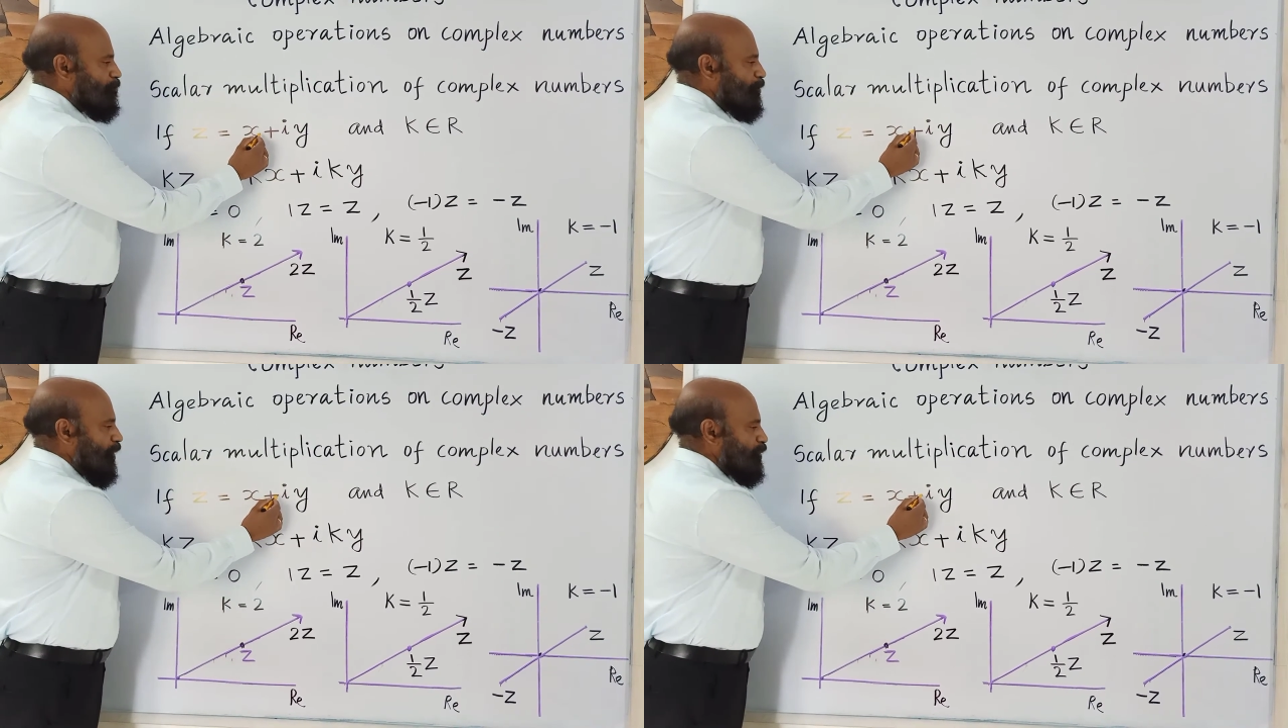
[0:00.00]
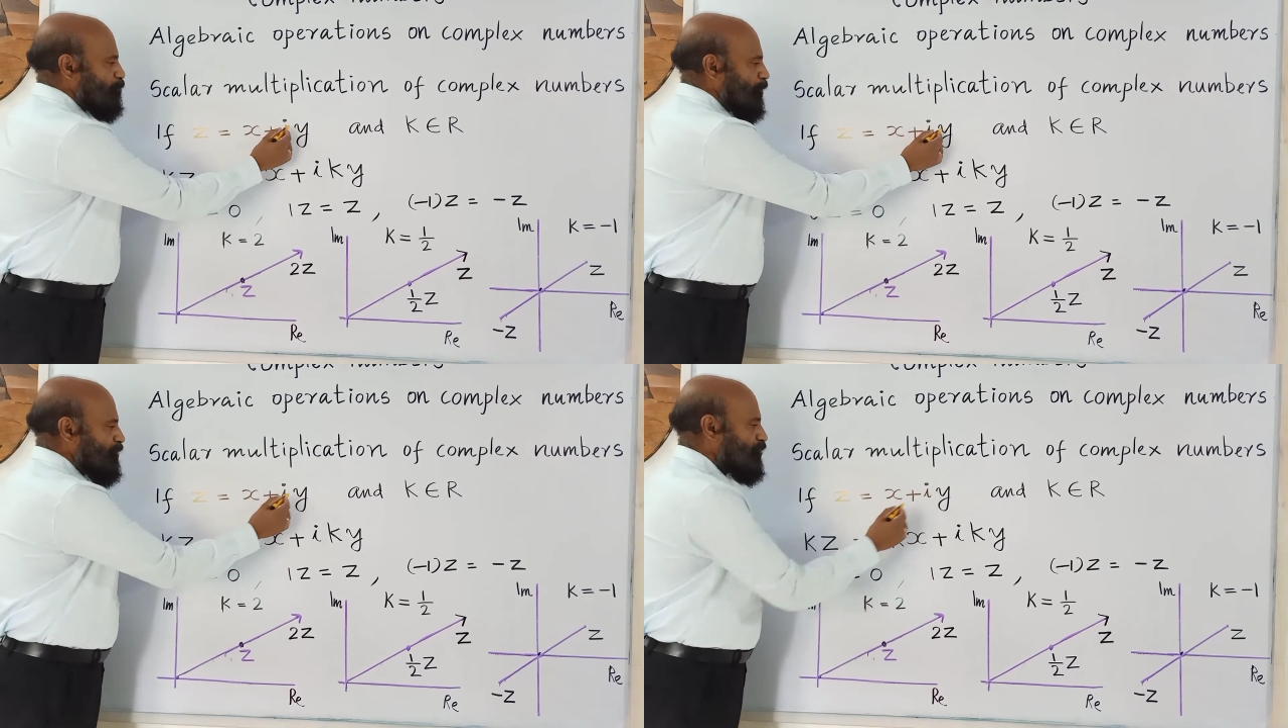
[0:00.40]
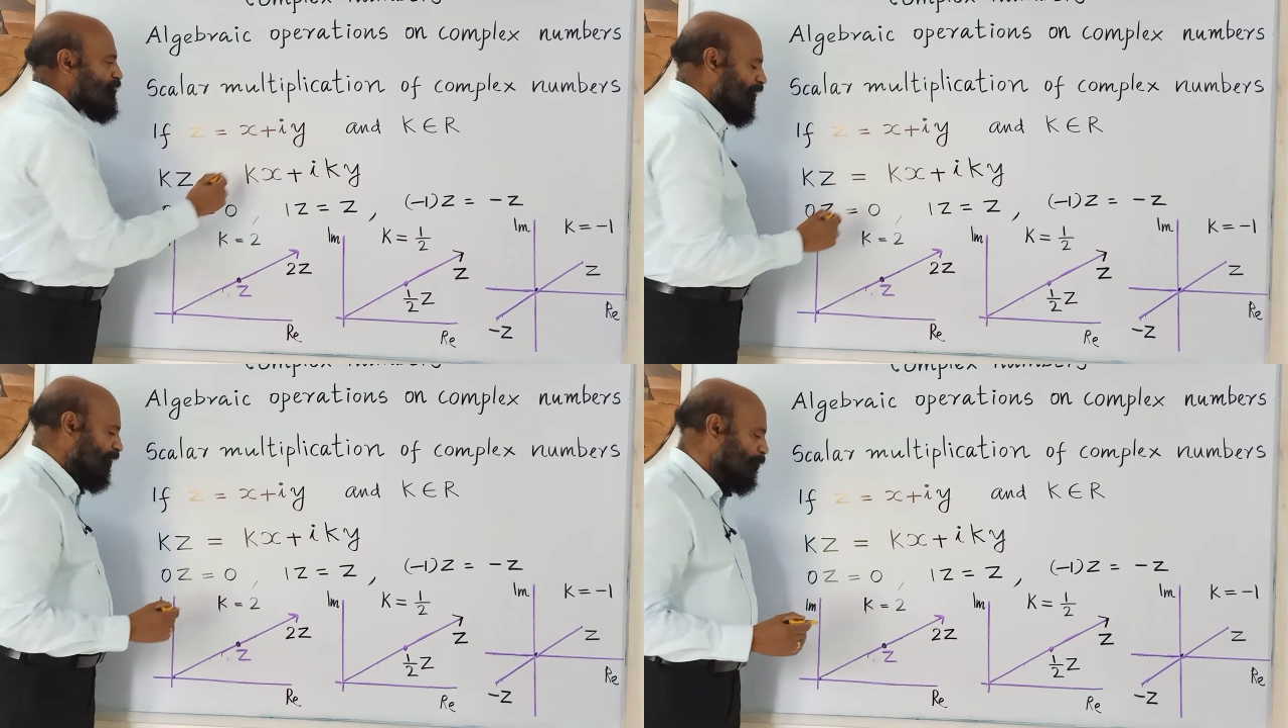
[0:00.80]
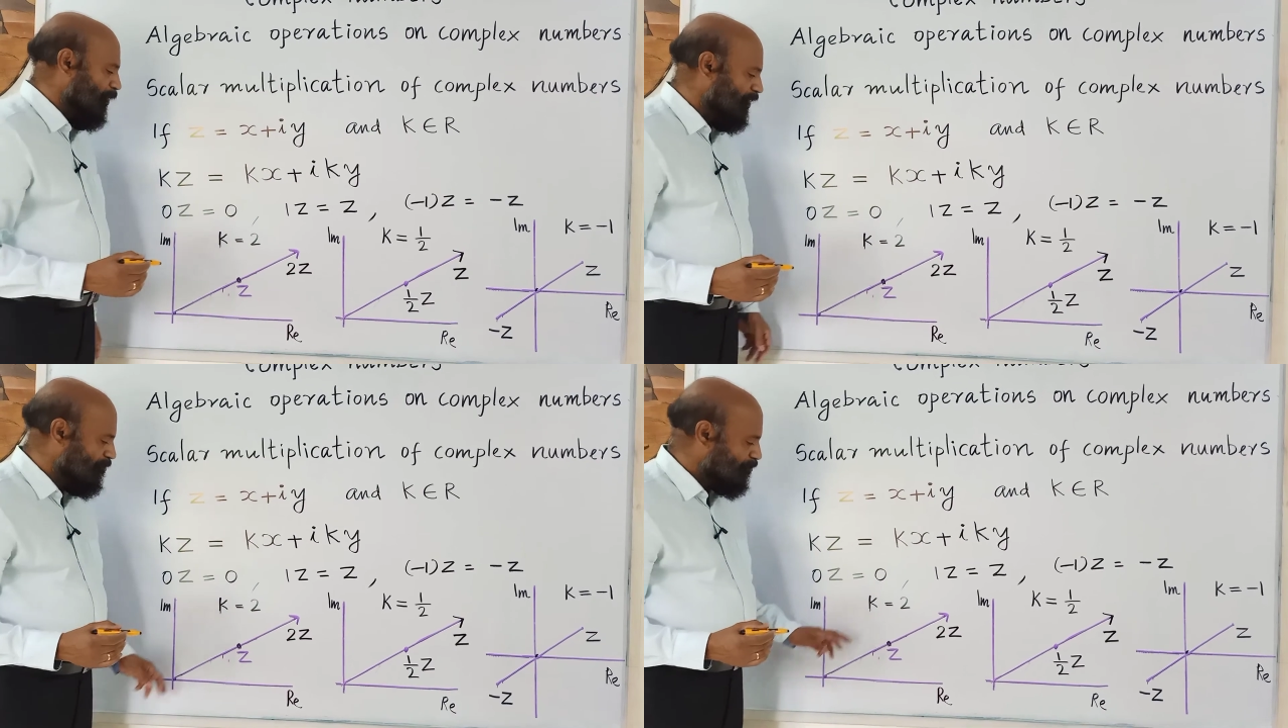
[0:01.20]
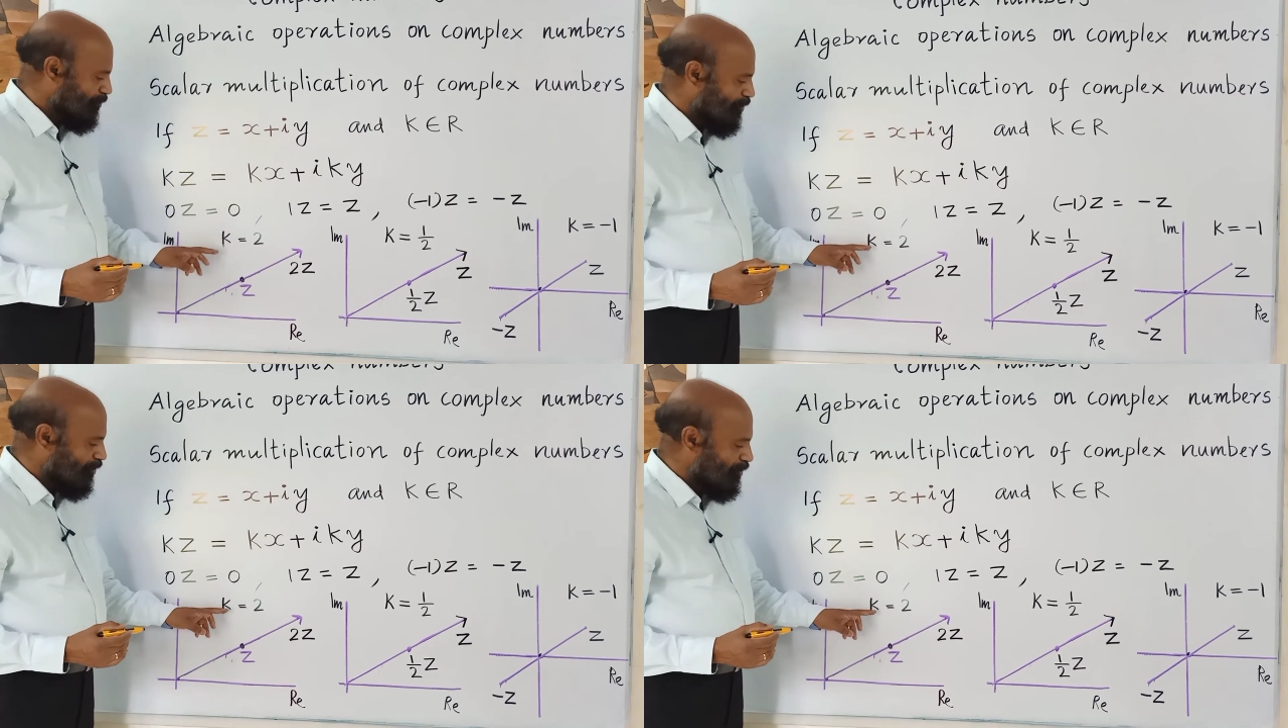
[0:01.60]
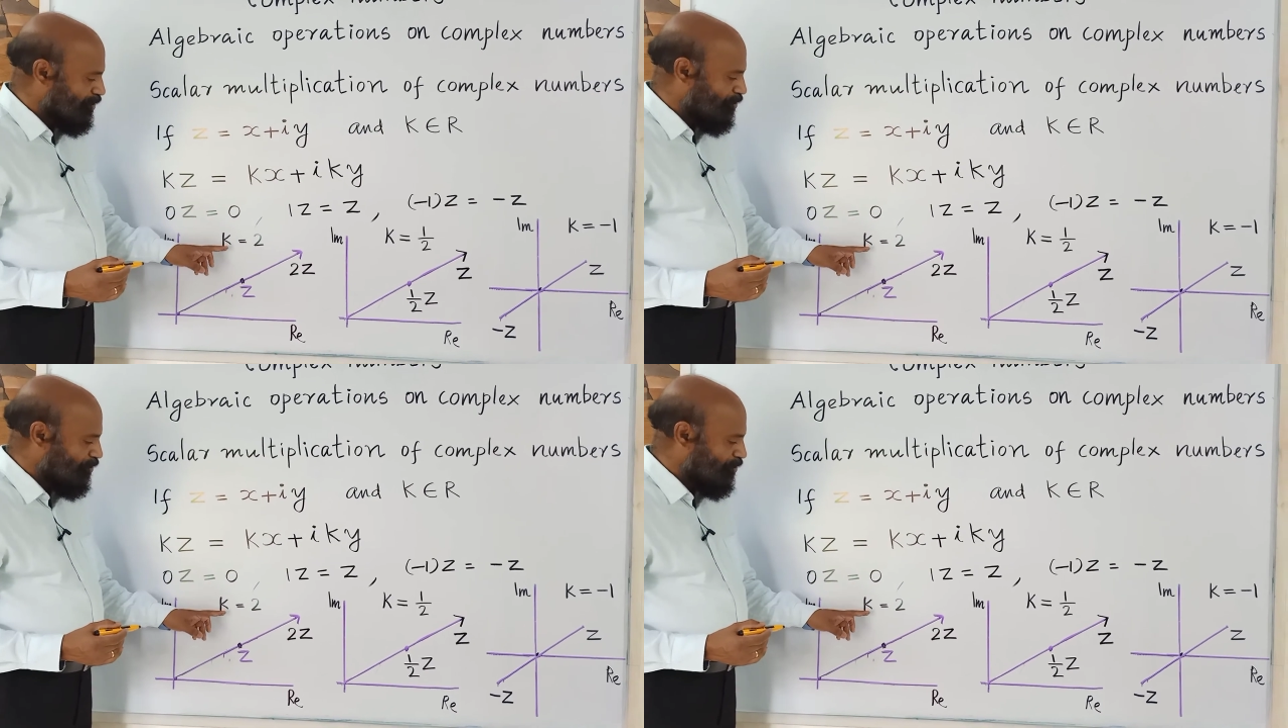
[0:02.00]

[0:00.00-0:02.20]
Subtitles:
number x plus iy. In